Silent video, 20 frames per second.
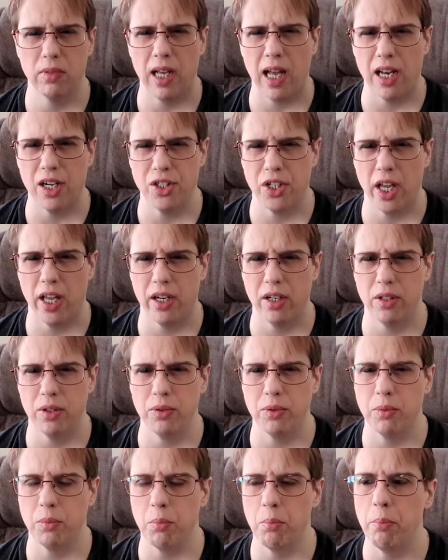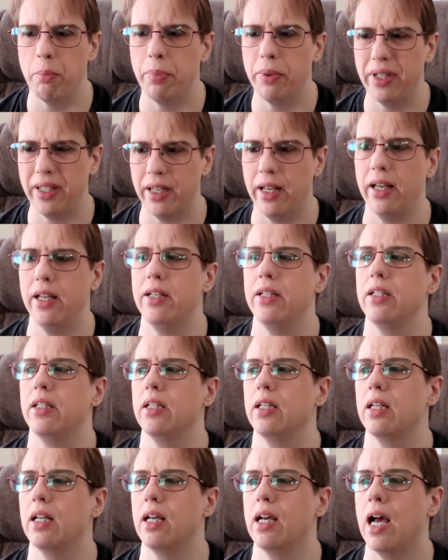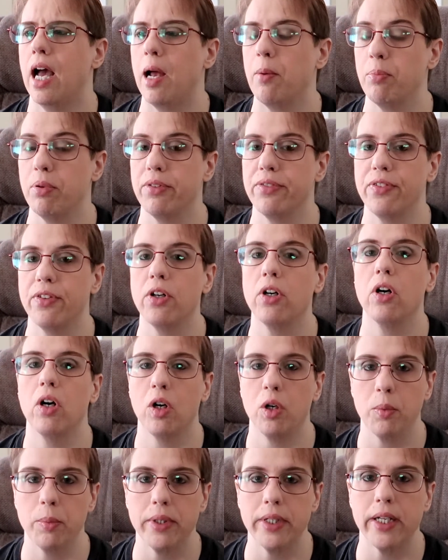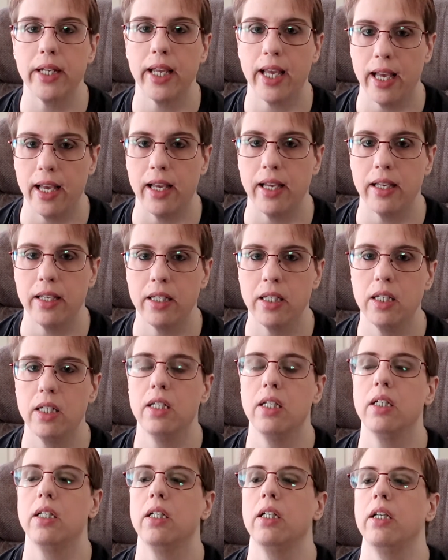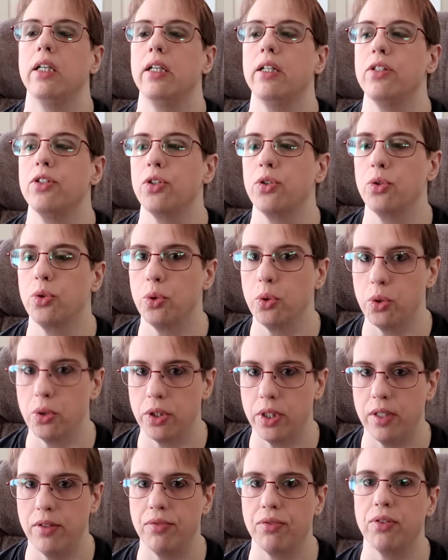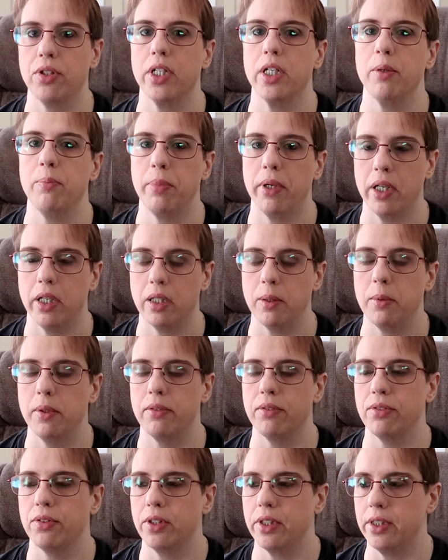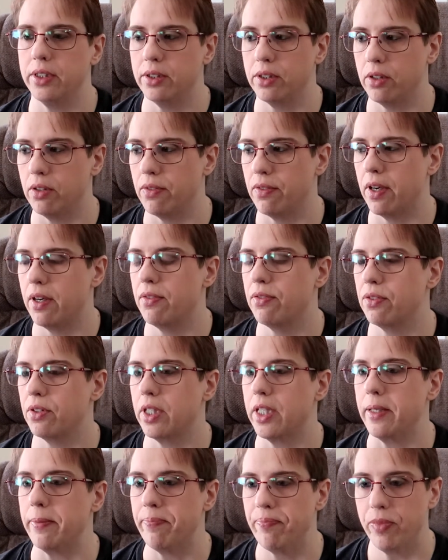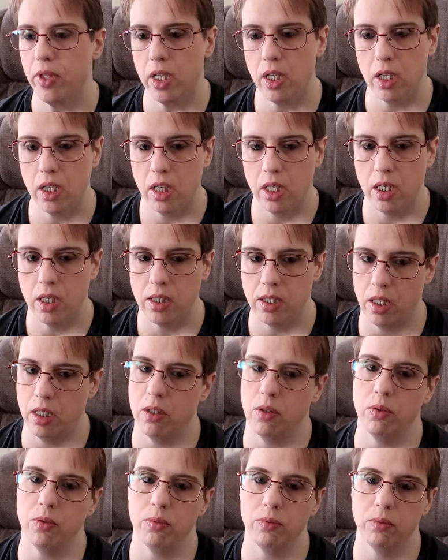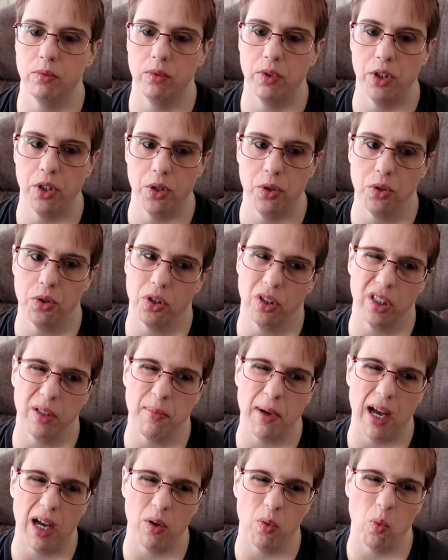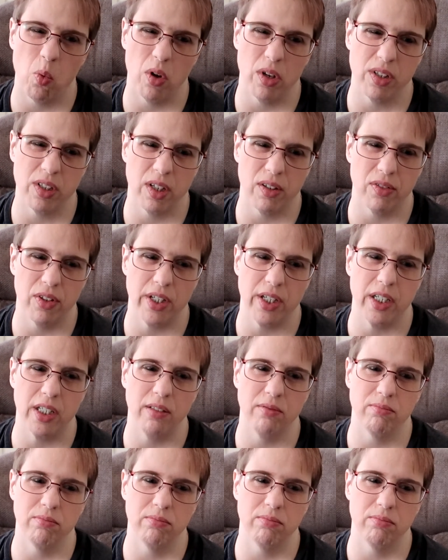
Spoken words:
eyeshadow, but I prefer Urban Decay. It's cruelty-free, paraben-free, sulfate-free. So usually about once every